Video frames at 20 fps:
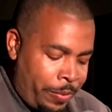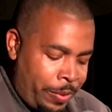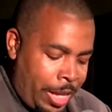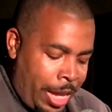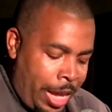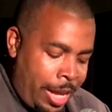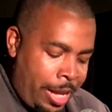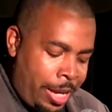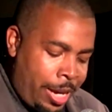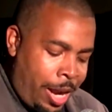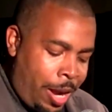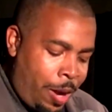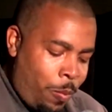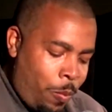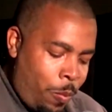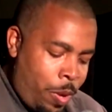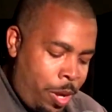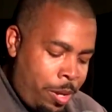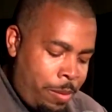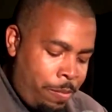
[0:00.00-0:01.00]
Ain't I
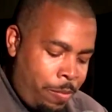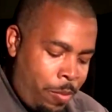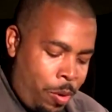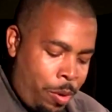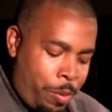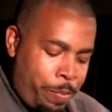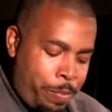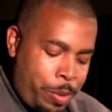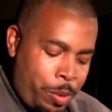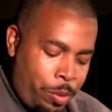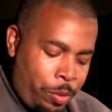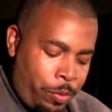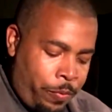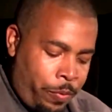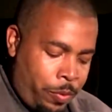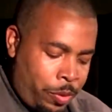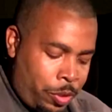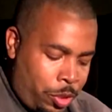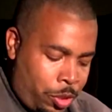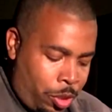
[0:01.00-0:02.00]
one more
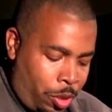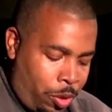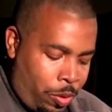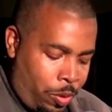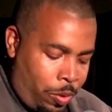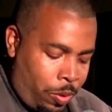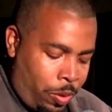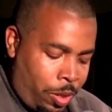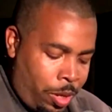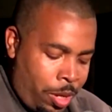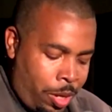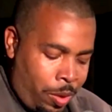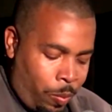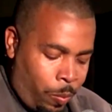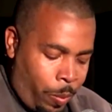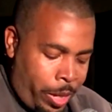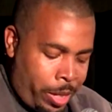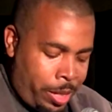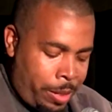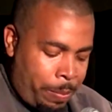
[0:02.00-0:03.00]
beautiful soul
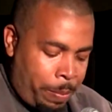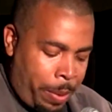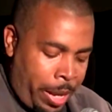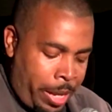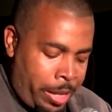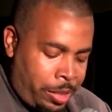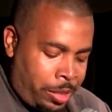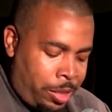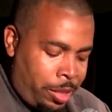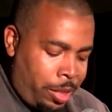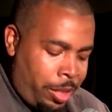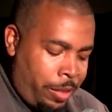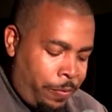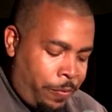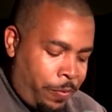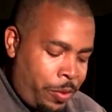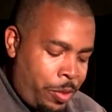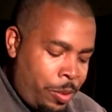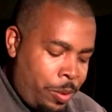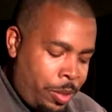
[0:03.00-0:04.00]
waiting patiently
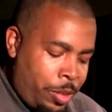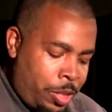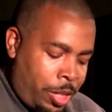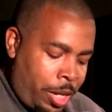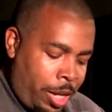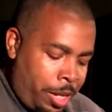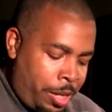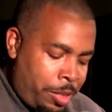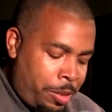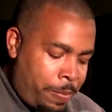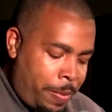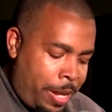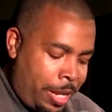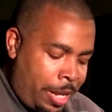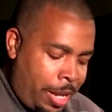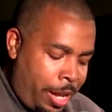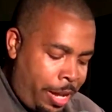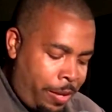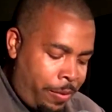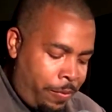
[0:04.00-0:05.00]
for you to change my
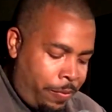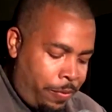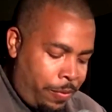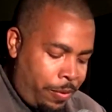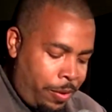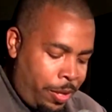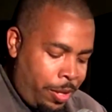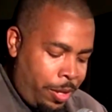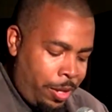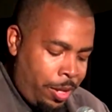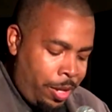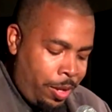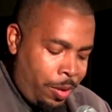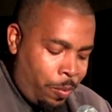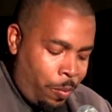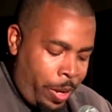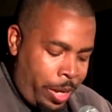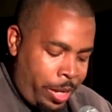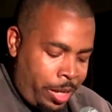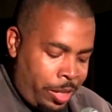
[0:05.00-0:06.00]
life?
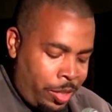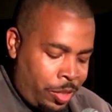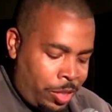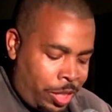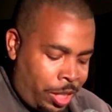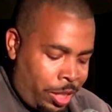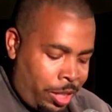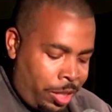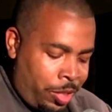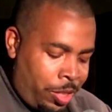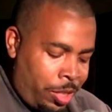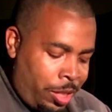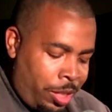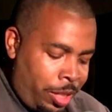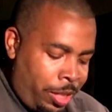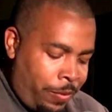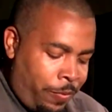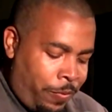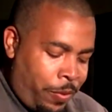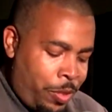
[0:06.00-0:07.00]
waiting
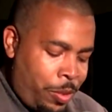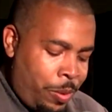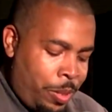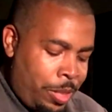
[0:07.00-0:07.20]
diligently for you to